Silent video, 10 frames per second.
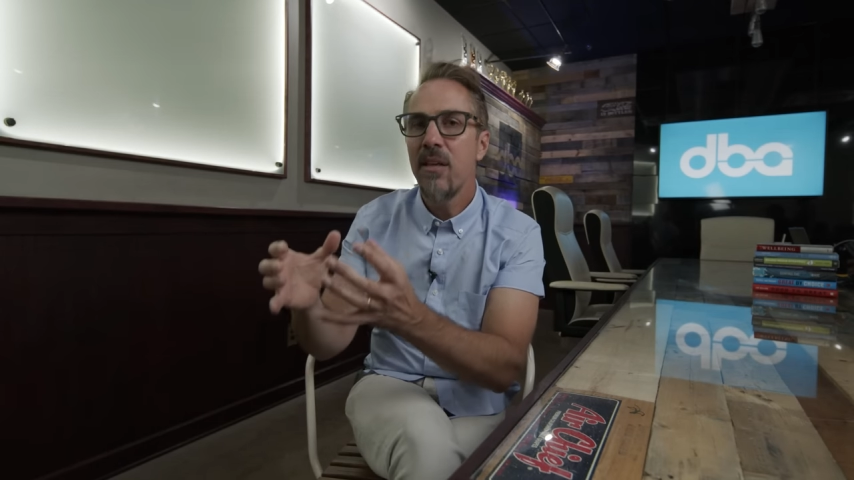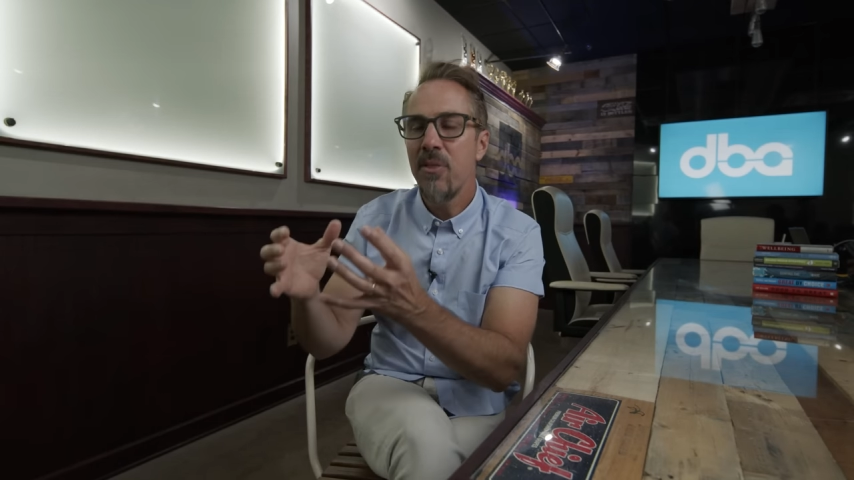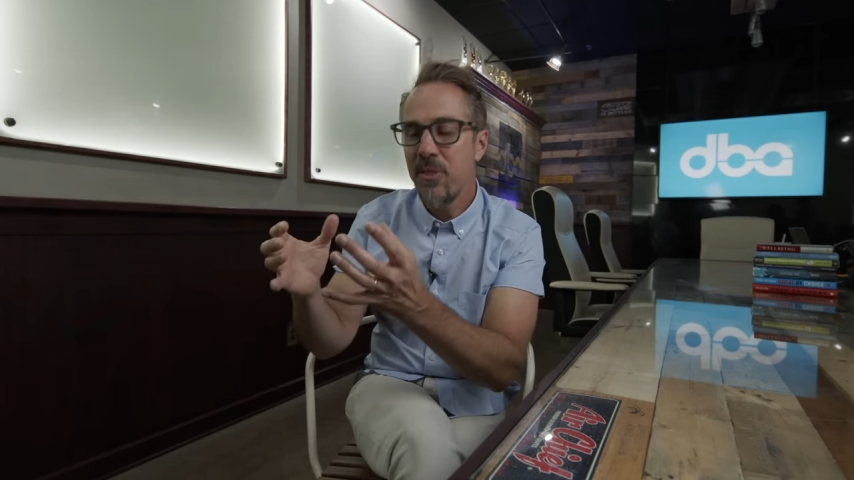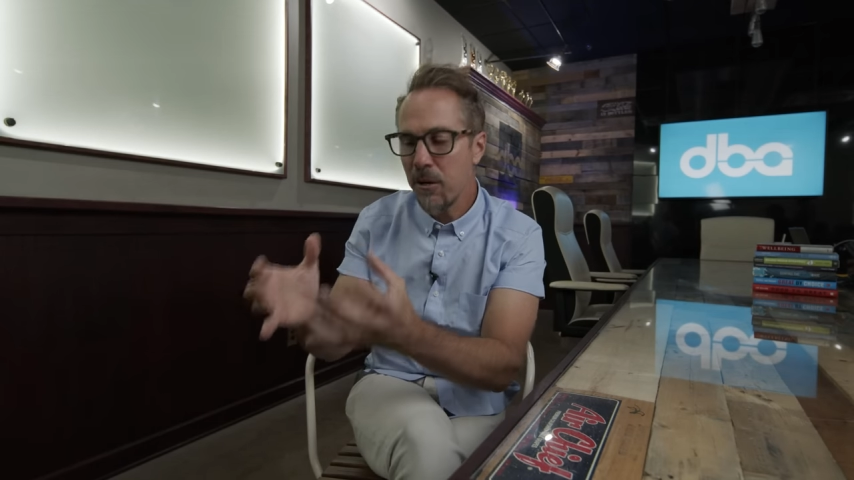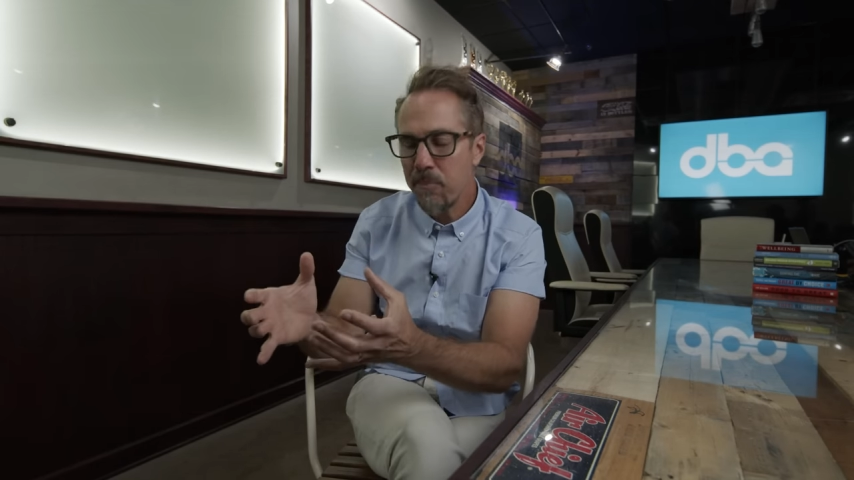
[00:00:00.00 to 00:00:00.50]

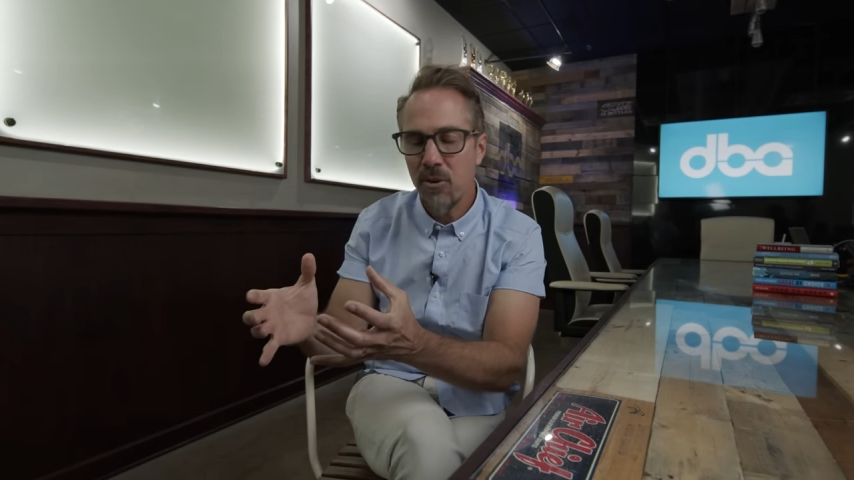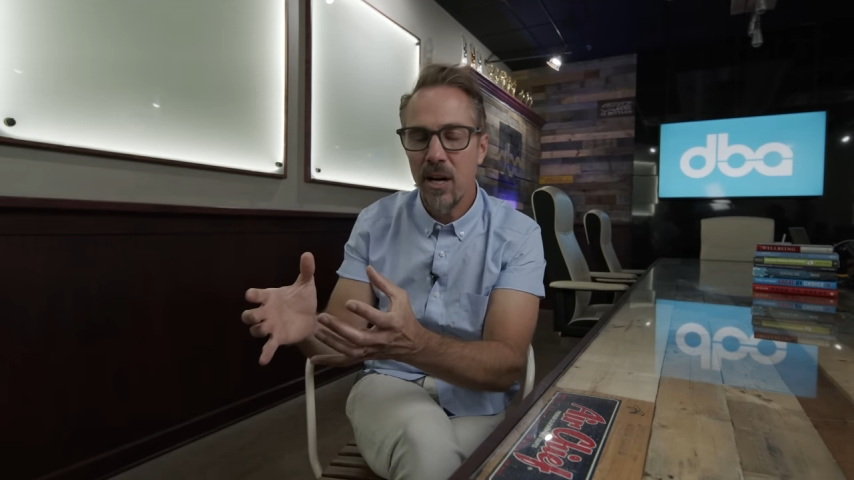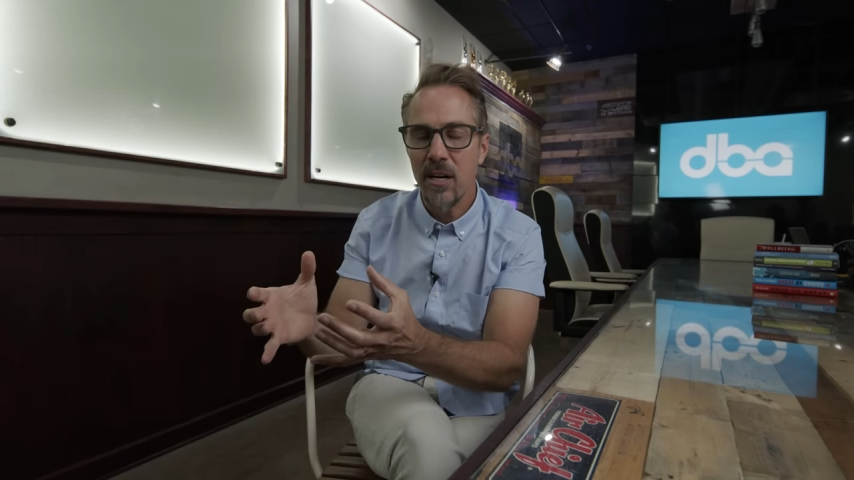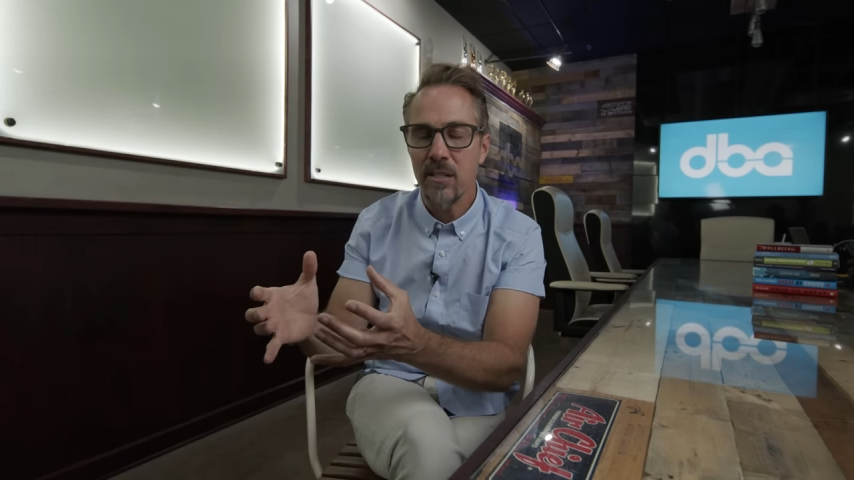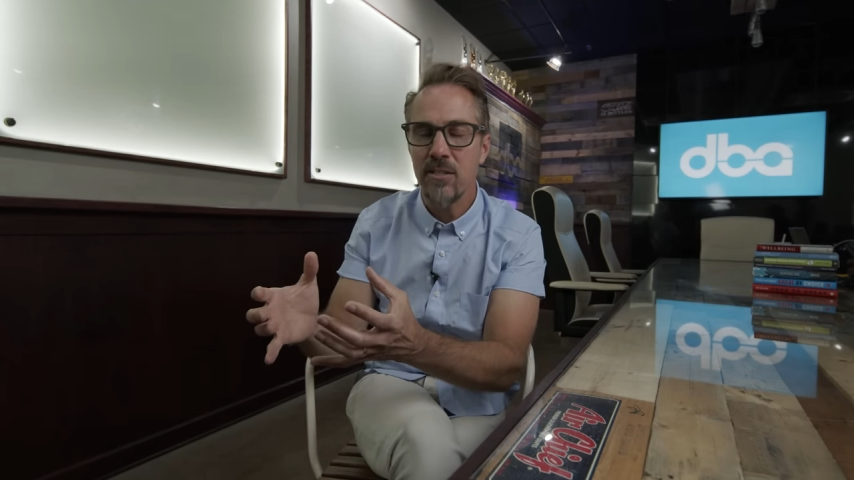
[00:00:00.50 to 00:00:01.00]
their
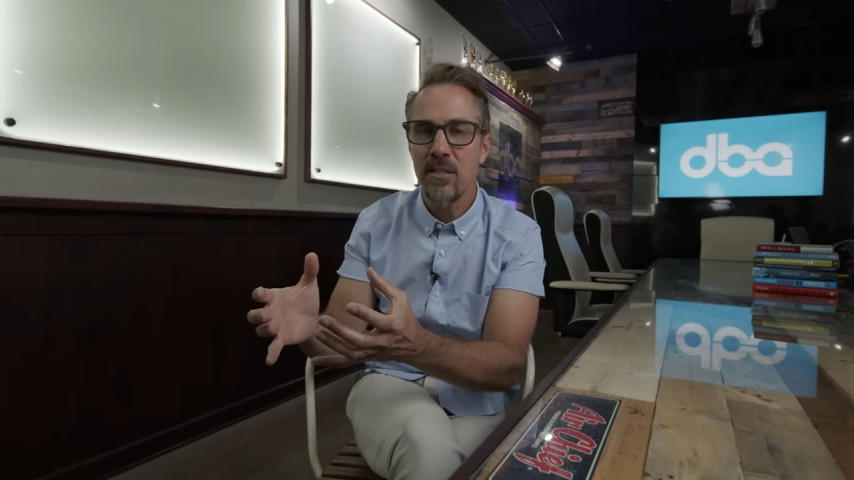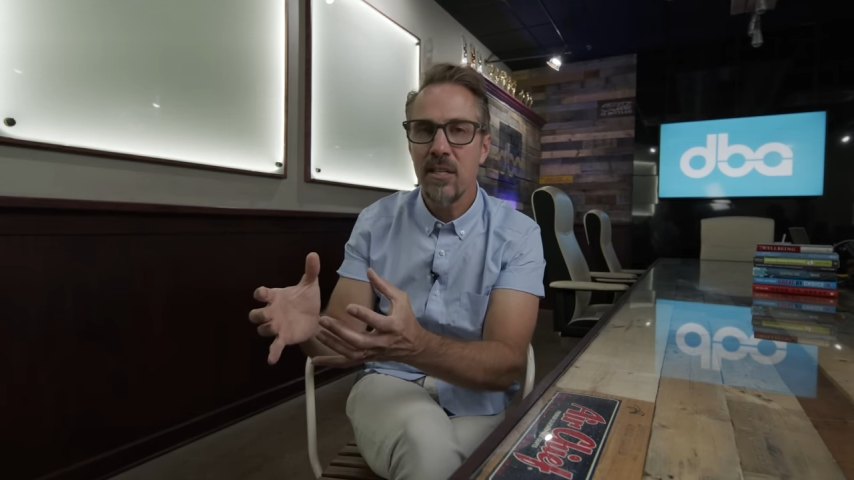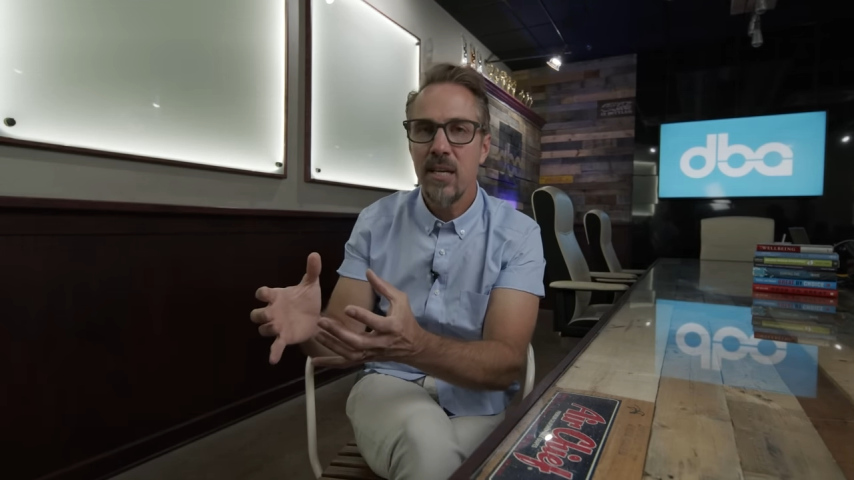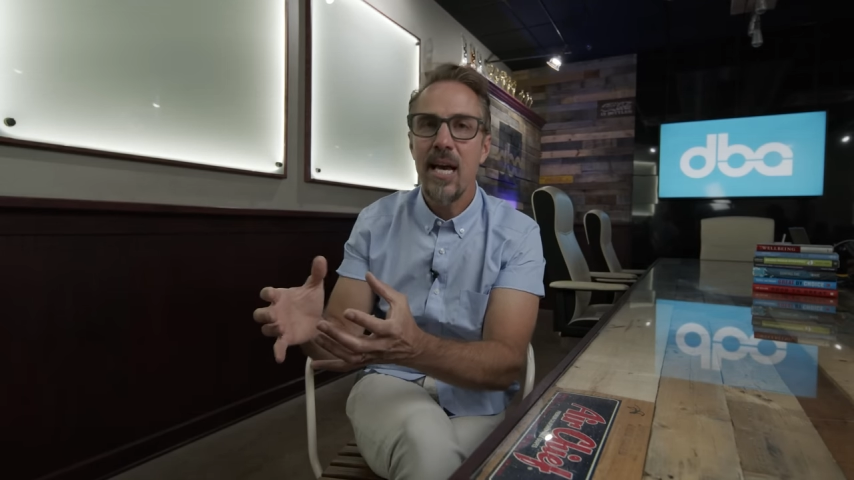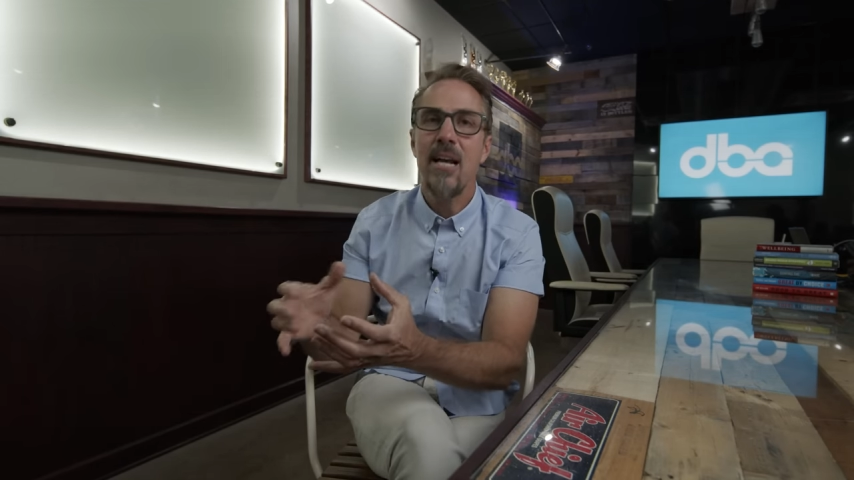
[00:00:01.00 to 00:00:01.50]
products
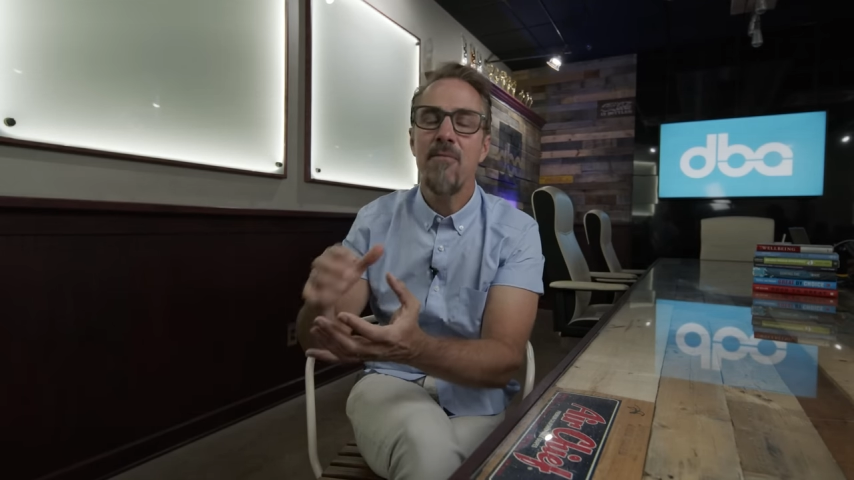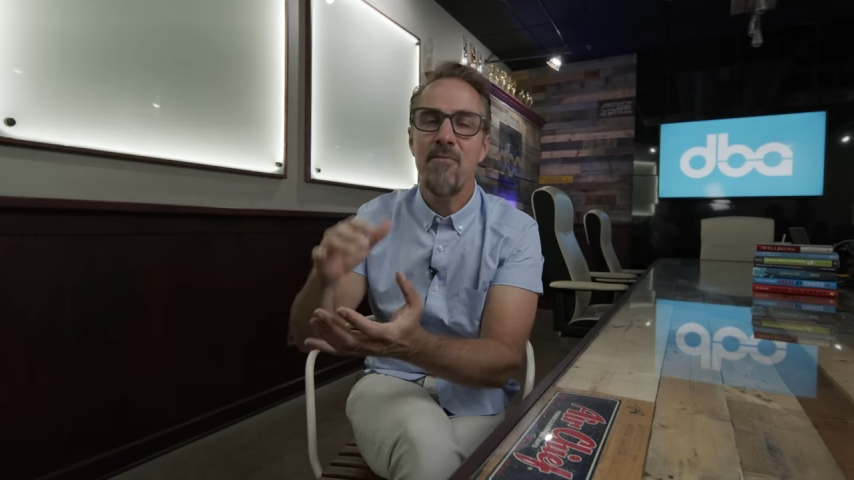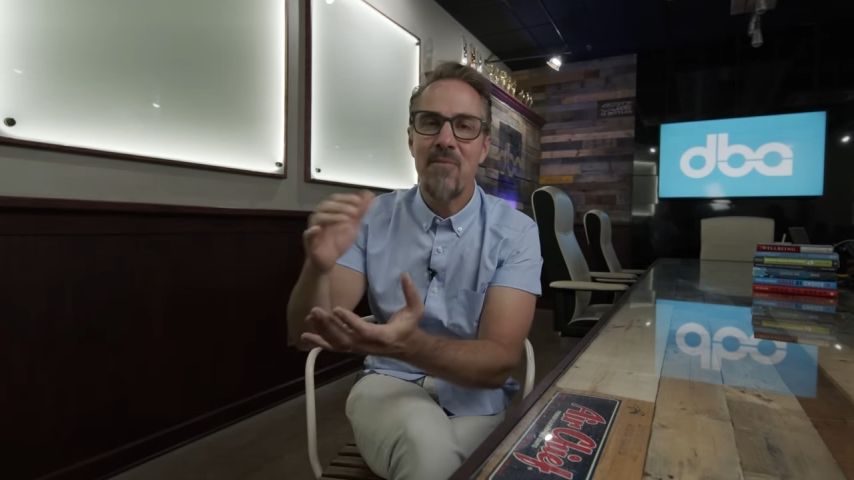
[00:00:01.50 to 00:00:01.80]
had a